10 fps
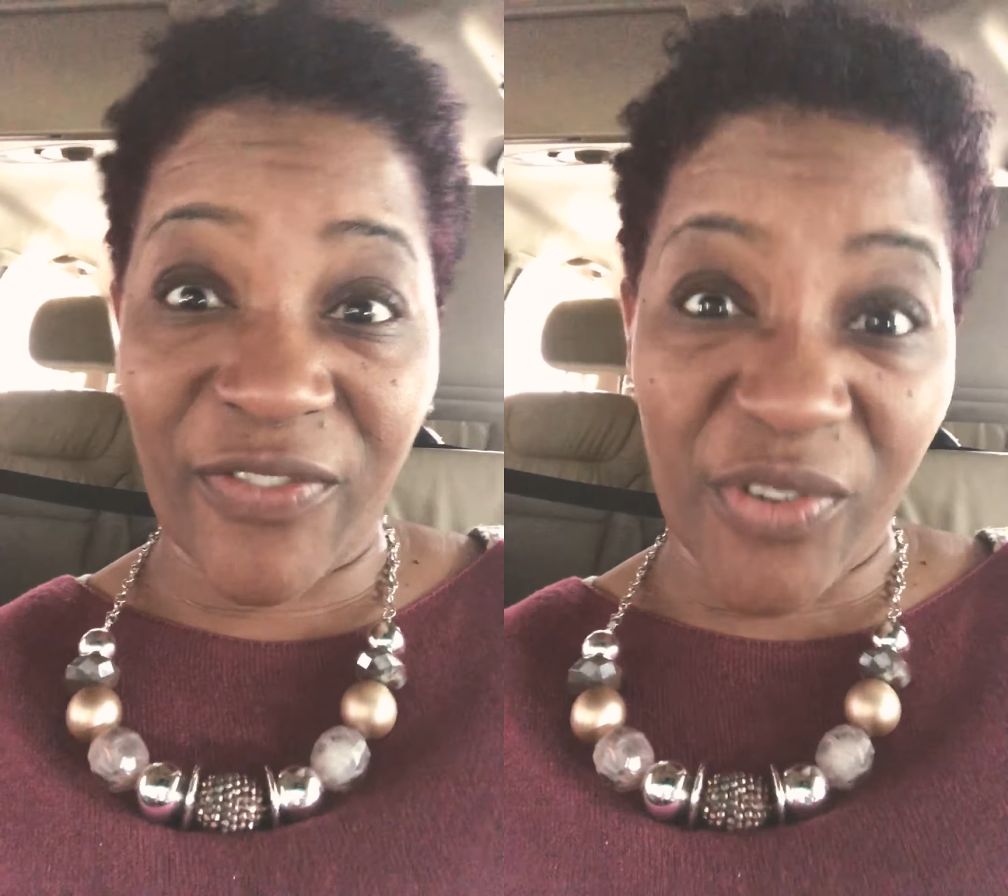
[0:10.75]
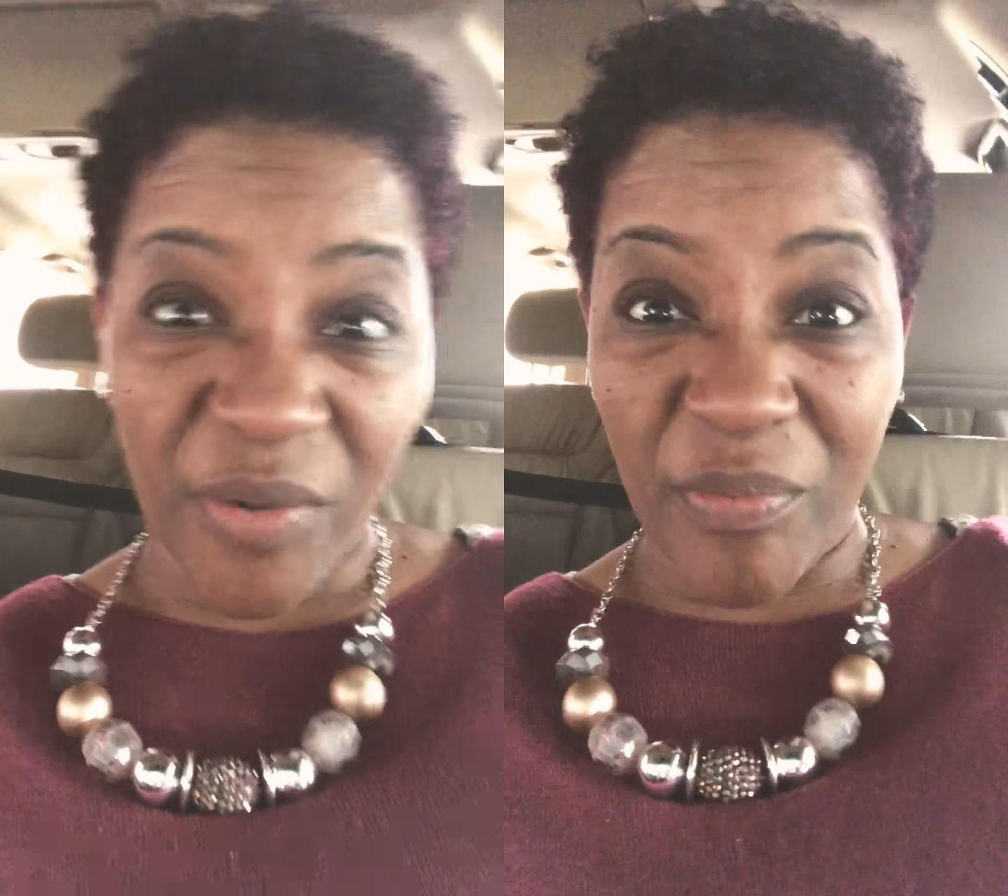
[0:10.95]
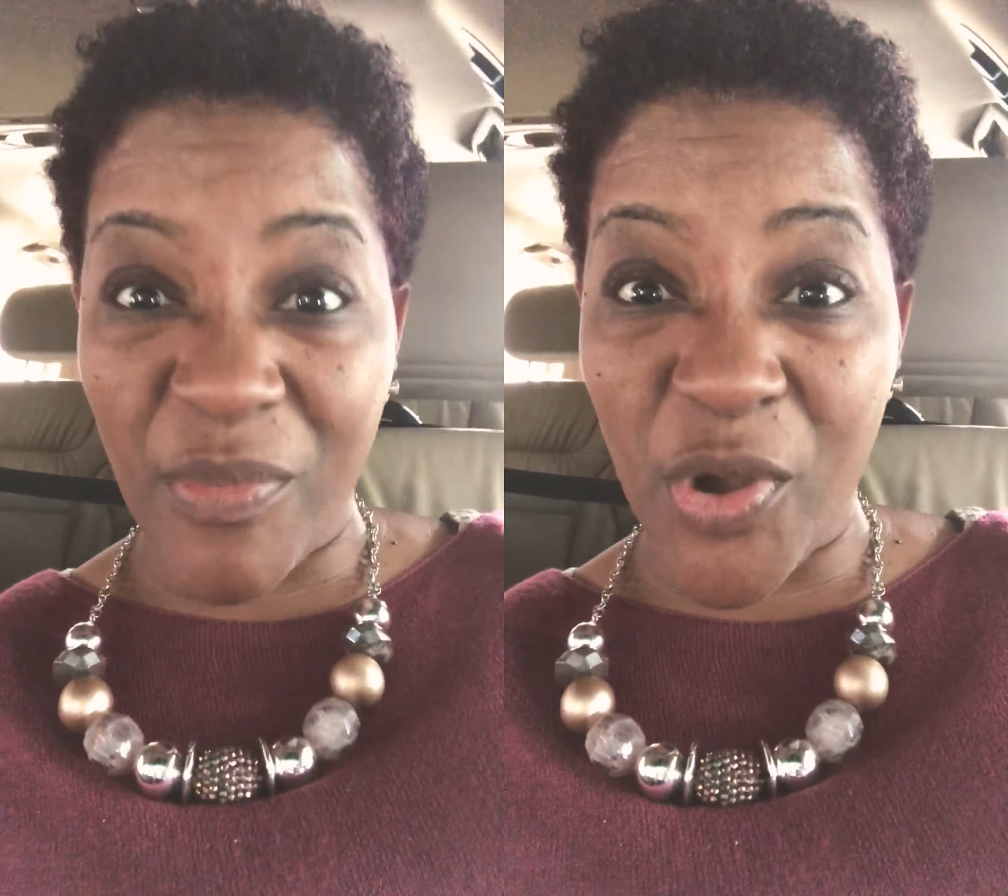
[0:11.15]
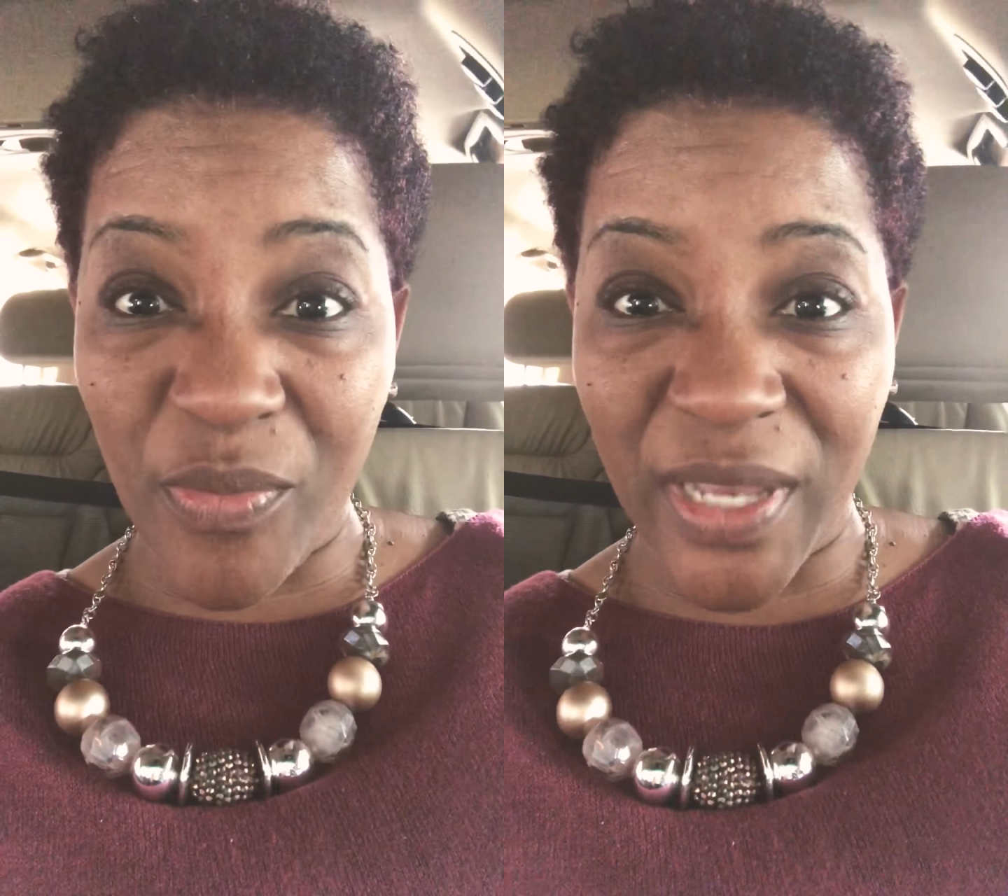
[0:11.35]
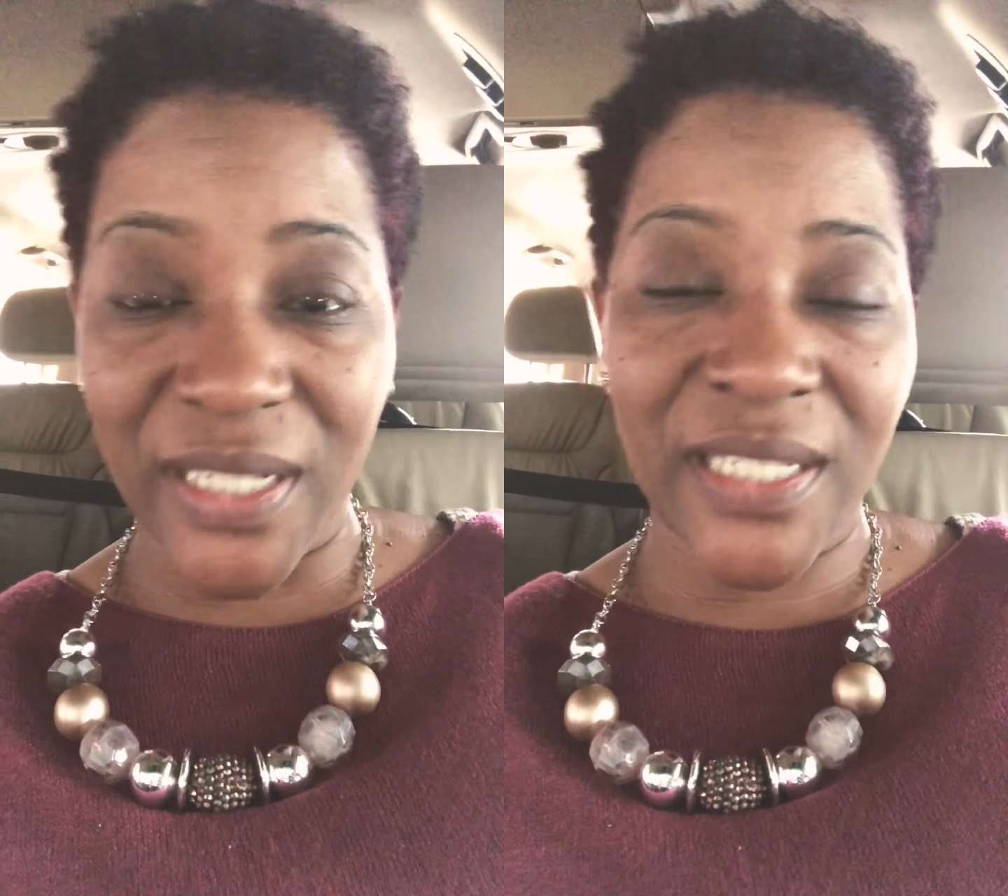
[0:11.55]
for a
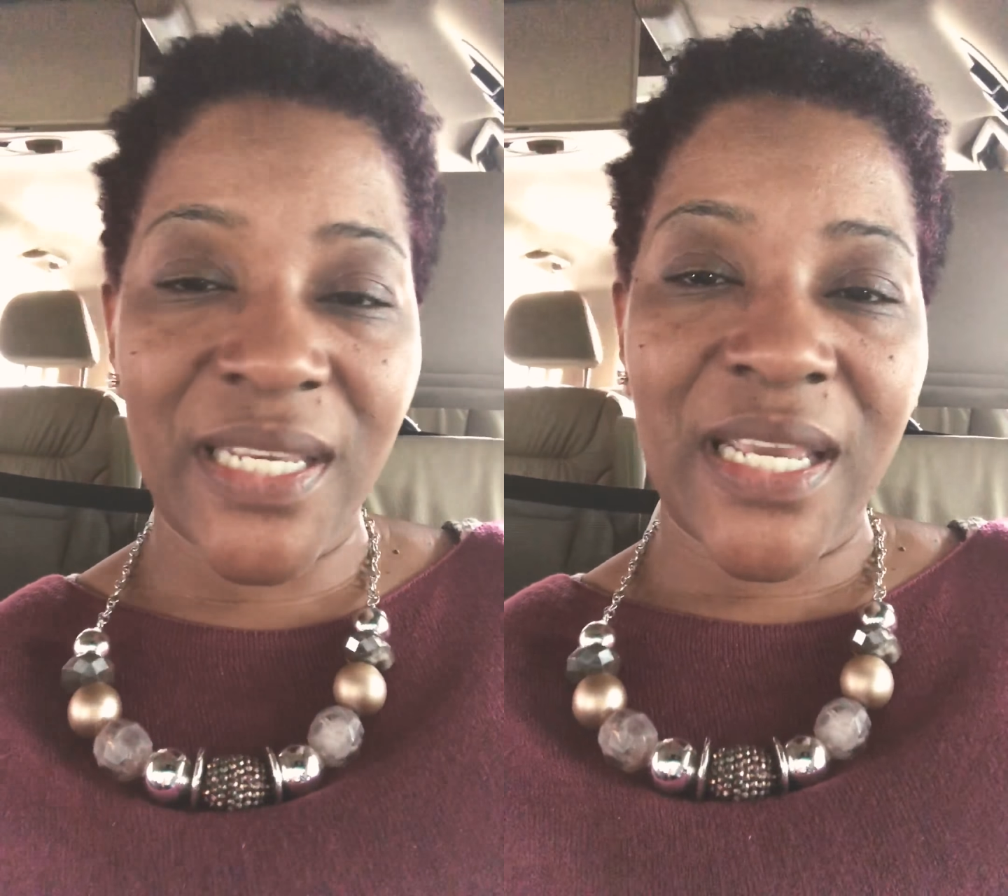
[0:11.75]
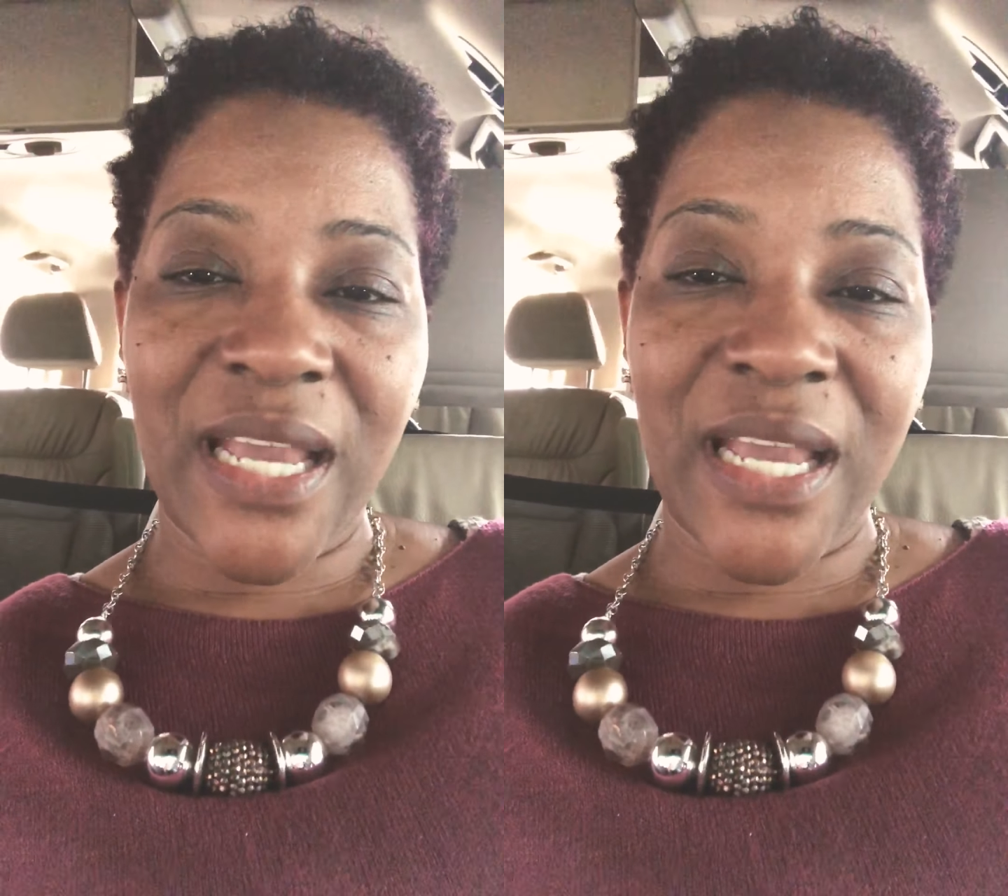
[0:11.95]
moment.